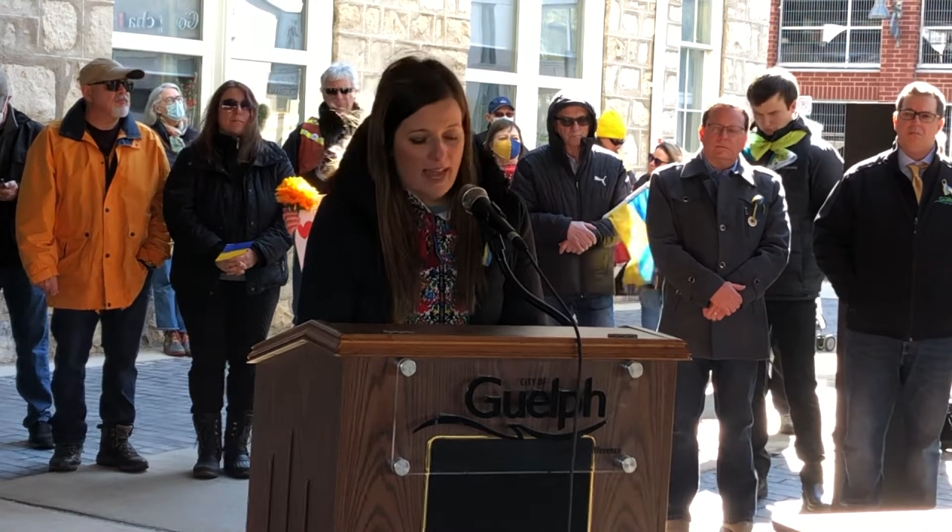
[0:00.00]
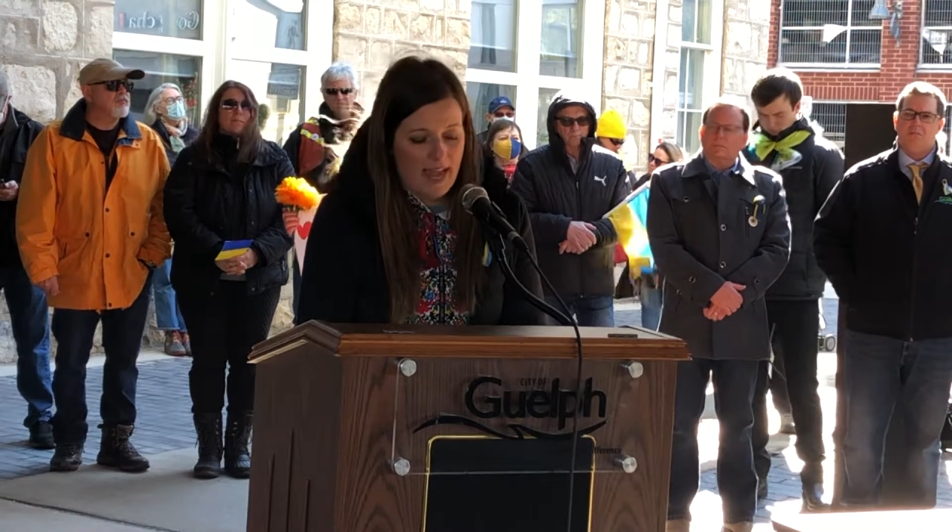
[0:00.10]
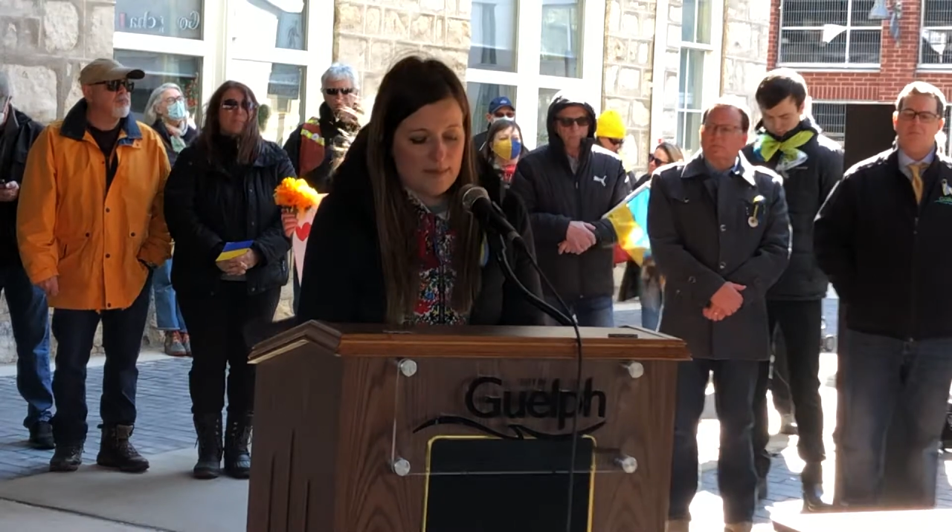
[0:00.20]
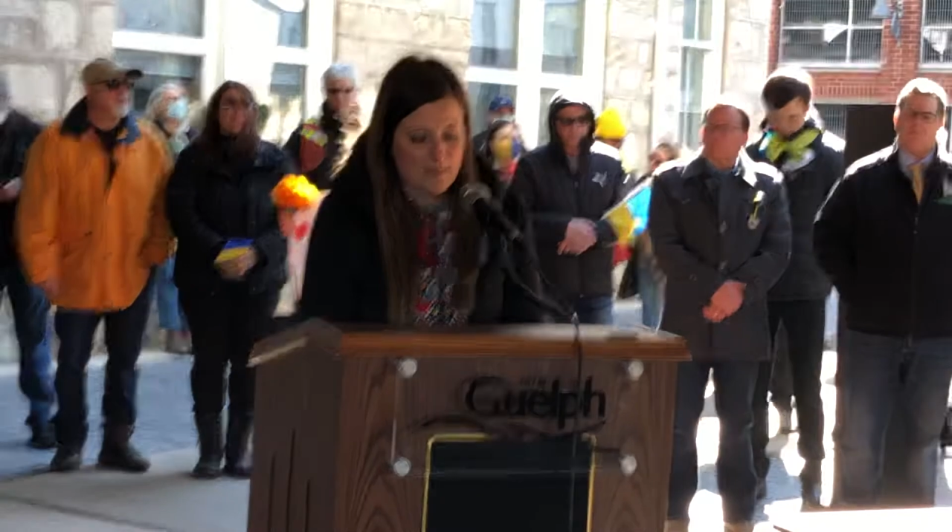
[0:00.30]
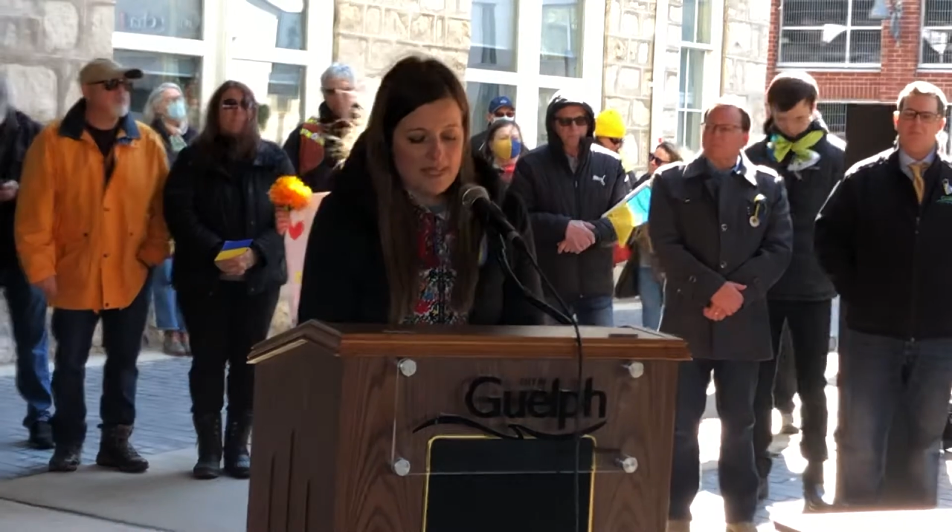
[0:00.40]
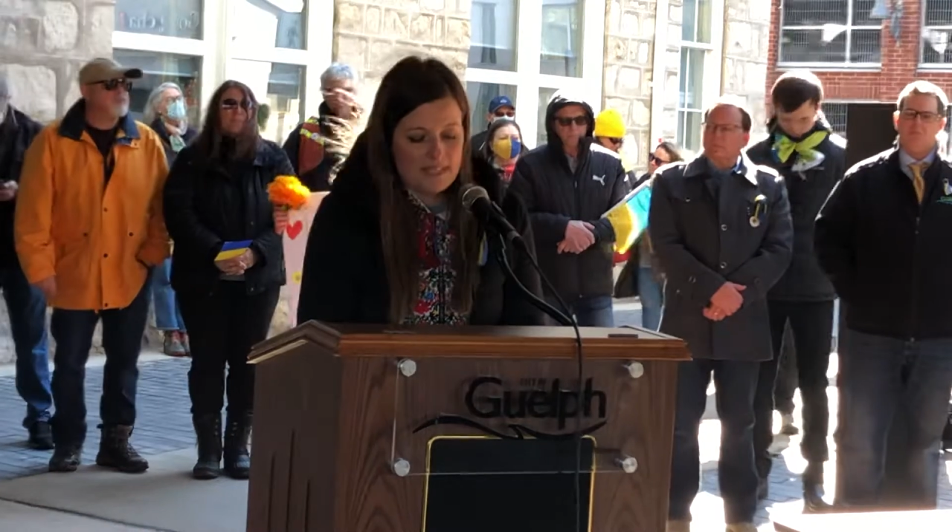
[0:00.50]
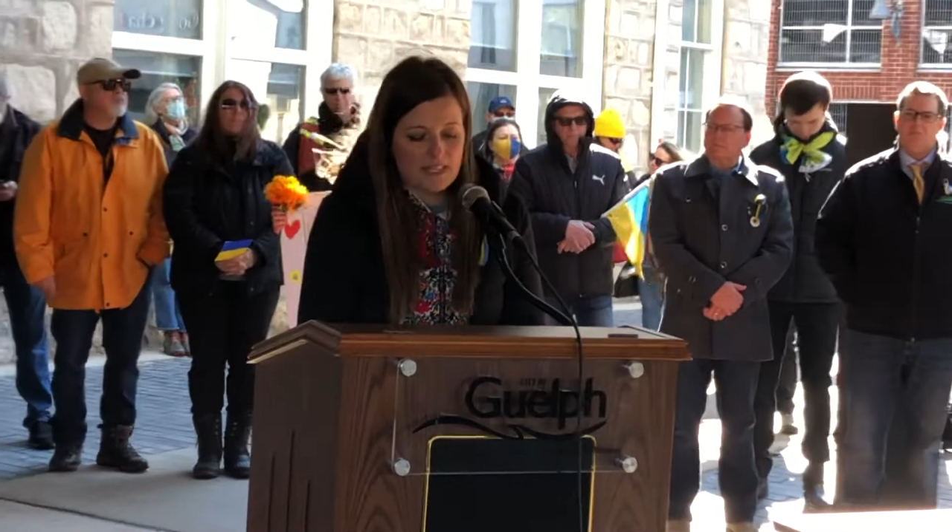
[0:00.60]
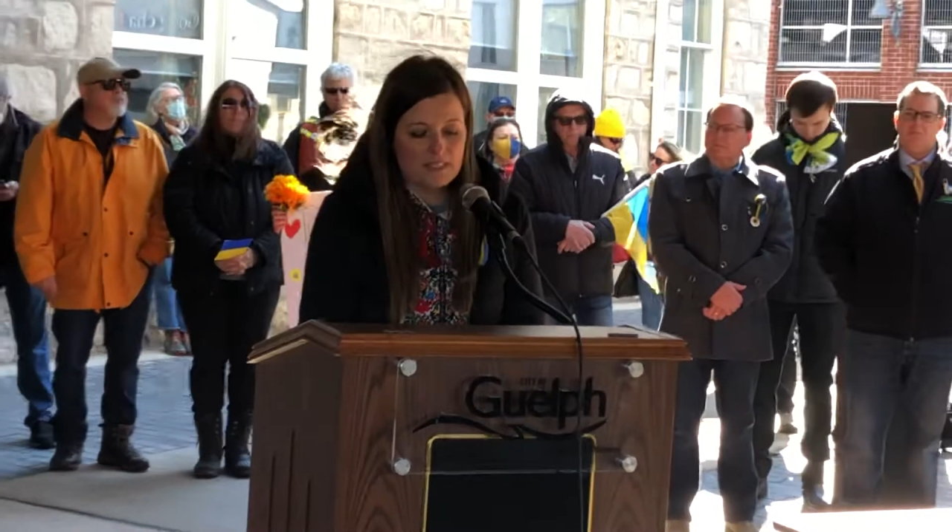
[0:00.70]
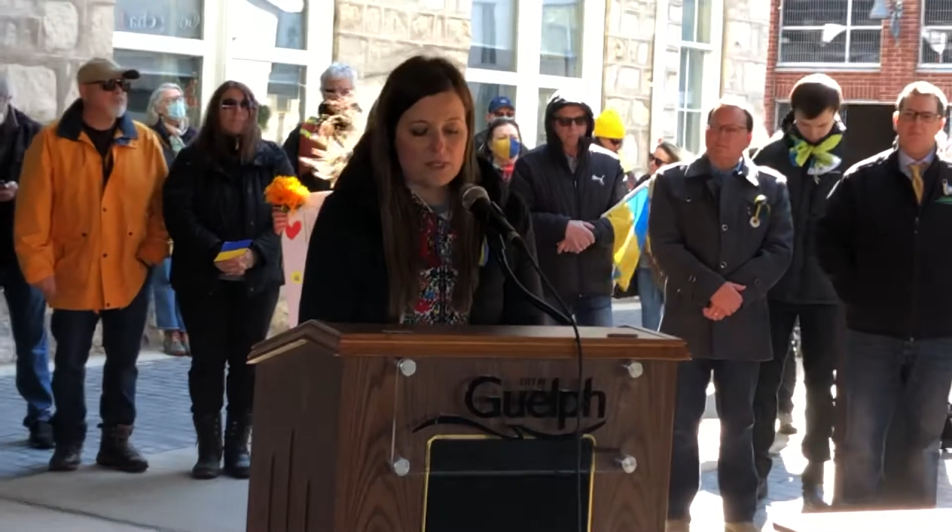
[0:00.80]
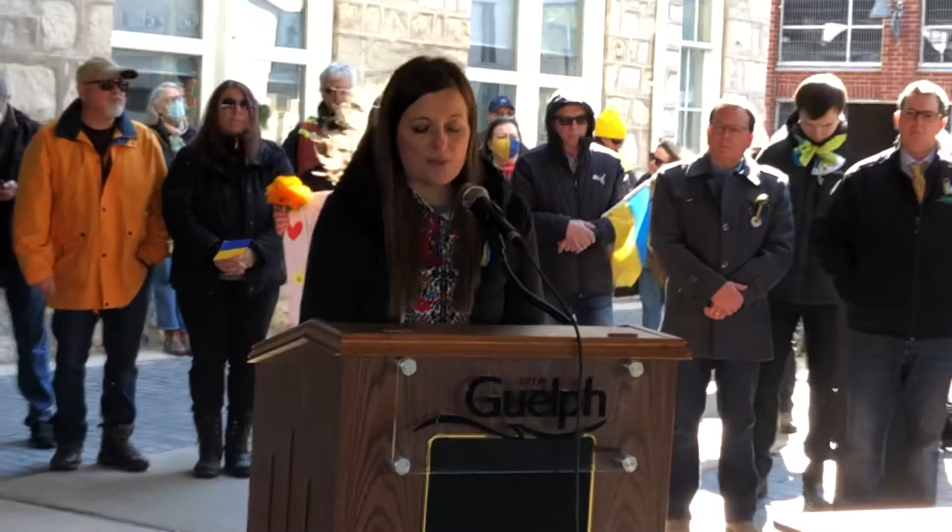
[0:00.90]
and makes
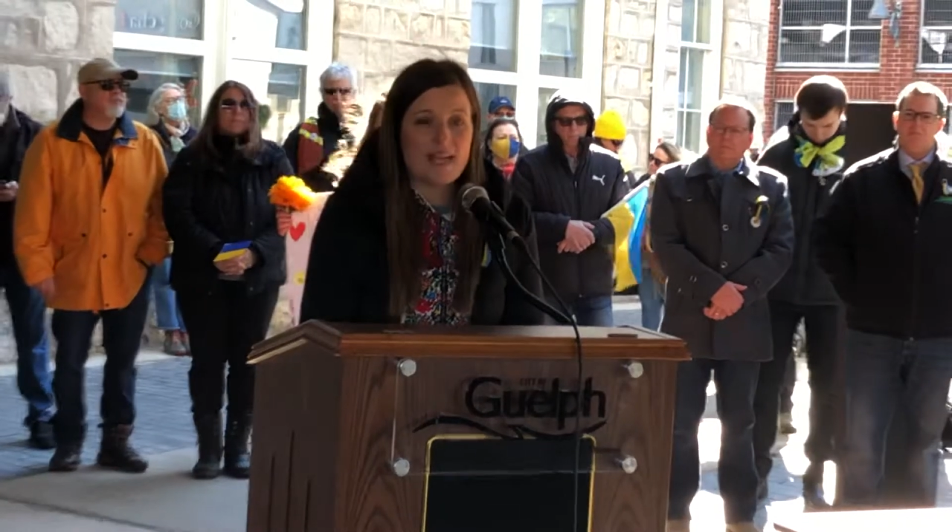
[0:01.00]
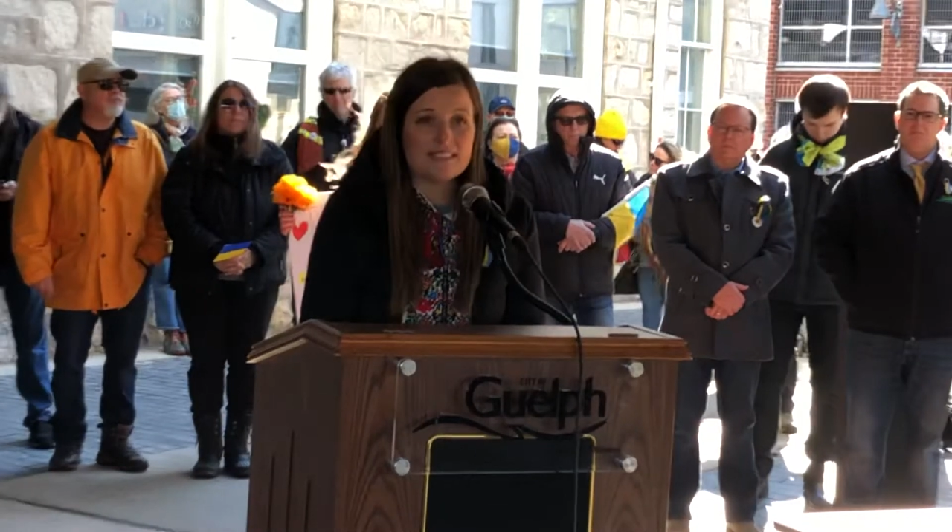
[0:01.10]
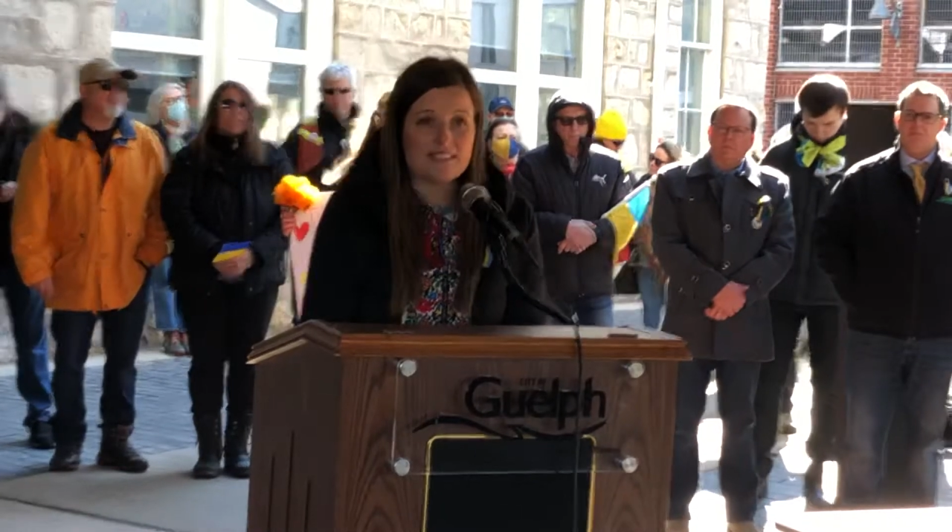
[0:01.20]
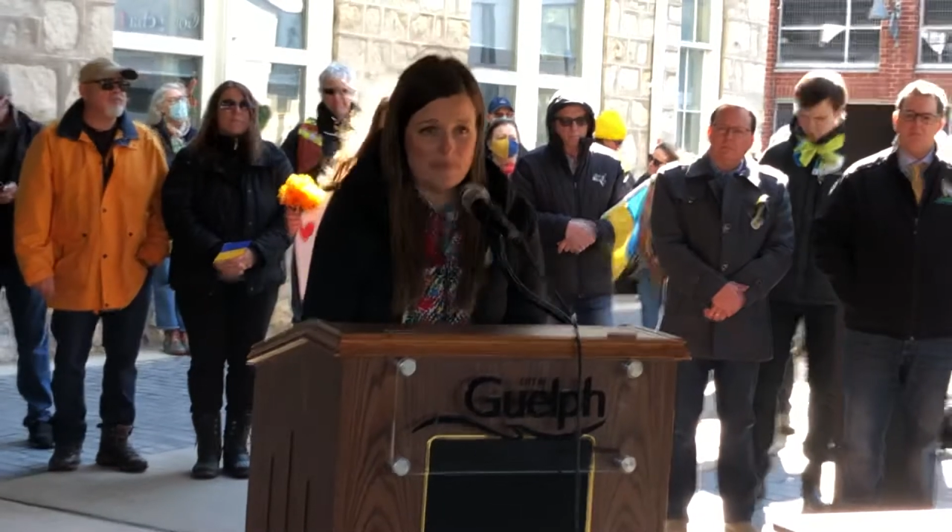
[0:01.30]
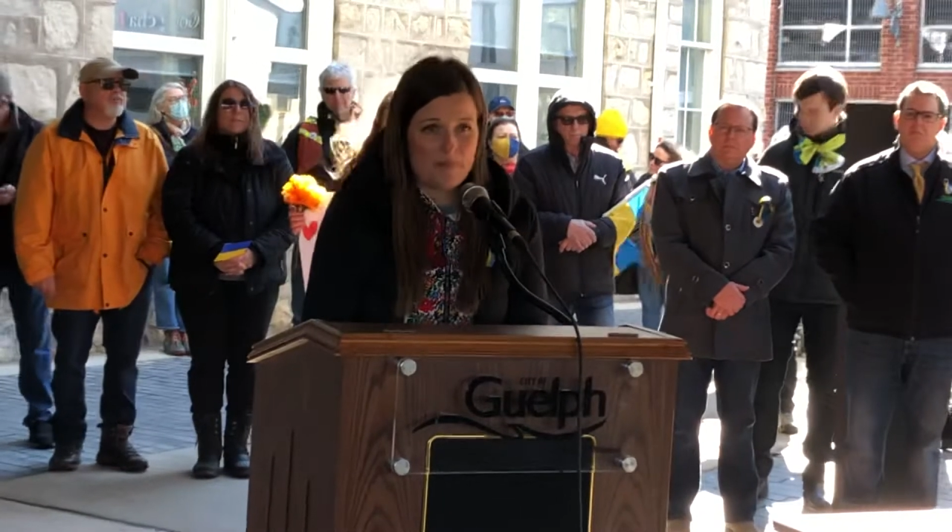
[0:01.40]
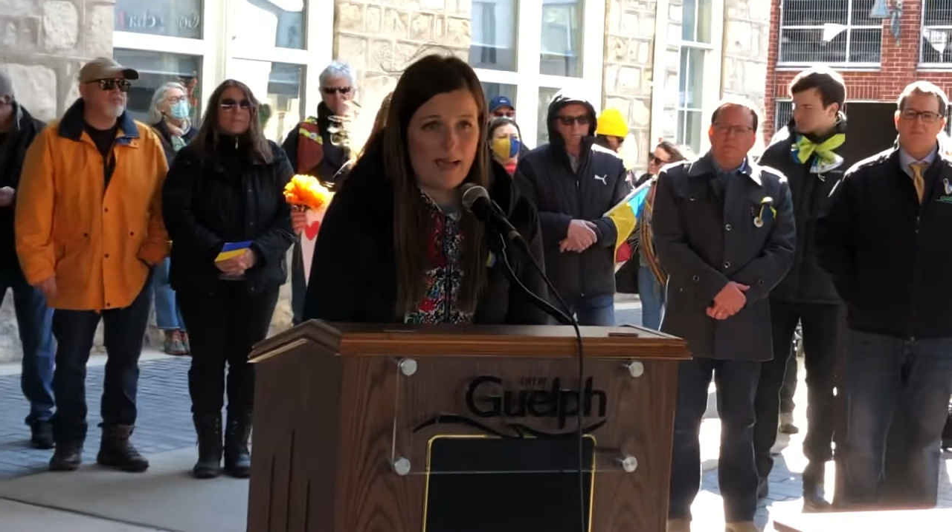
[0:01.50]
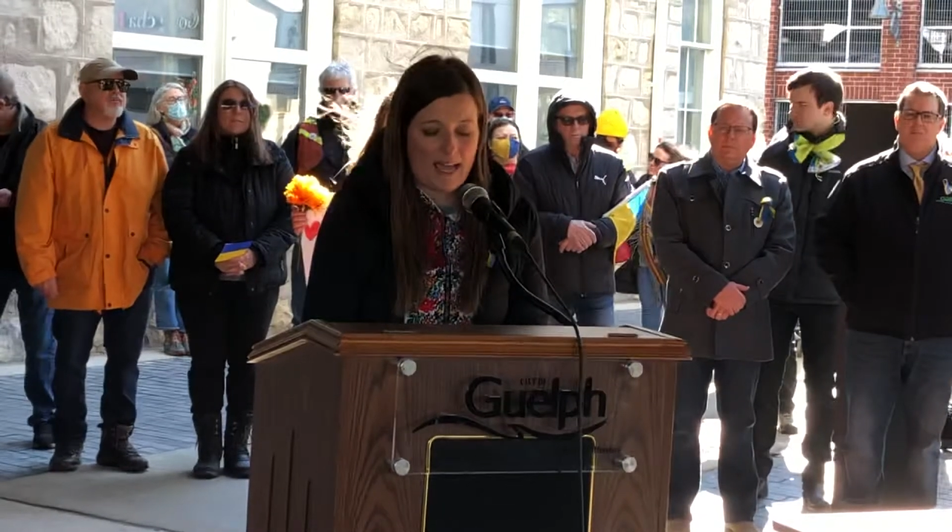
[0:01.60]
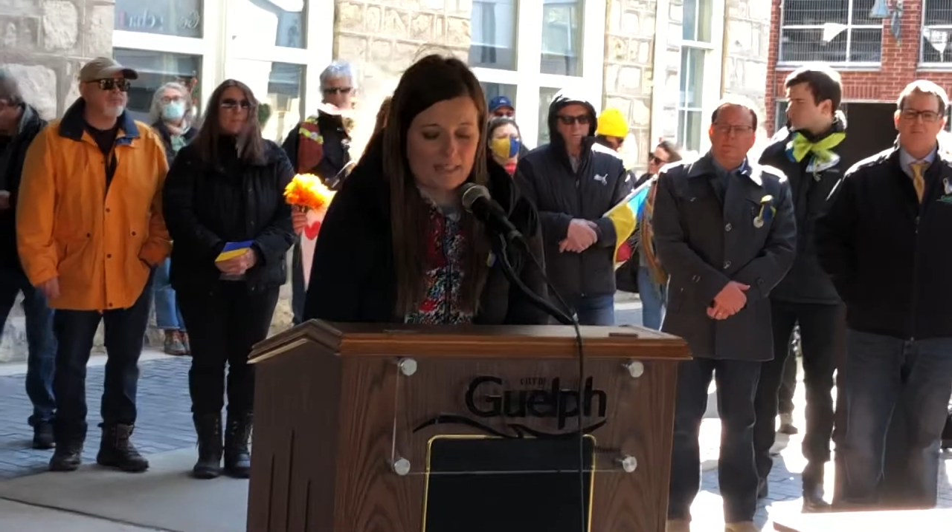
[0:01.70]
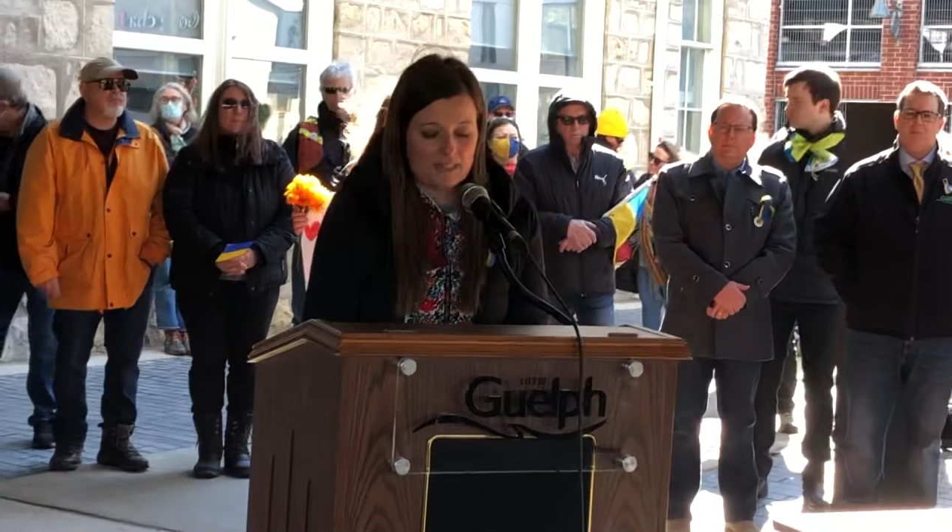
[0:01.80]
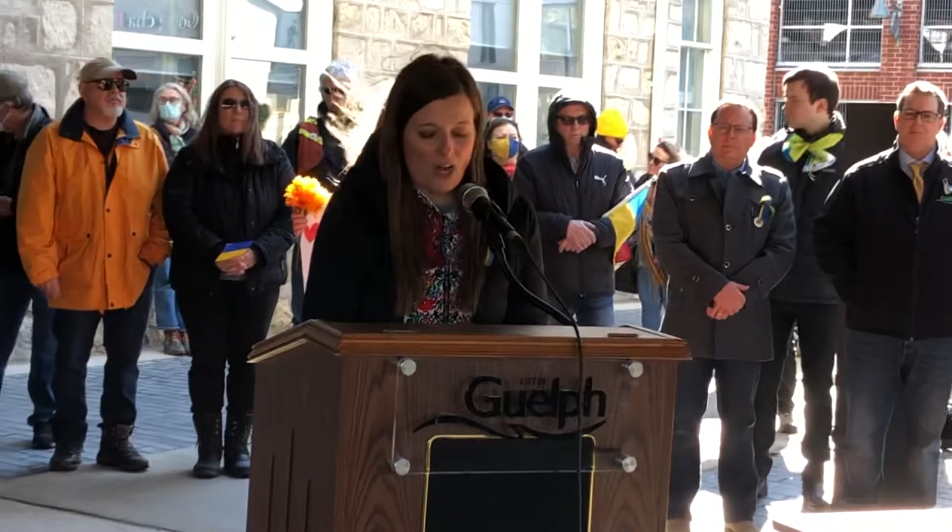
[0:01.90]
a direct
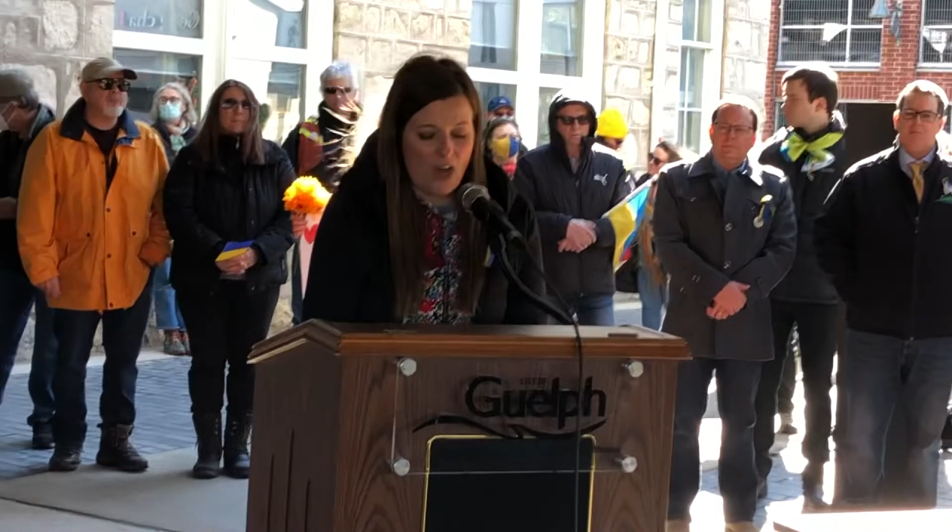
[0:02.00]
impact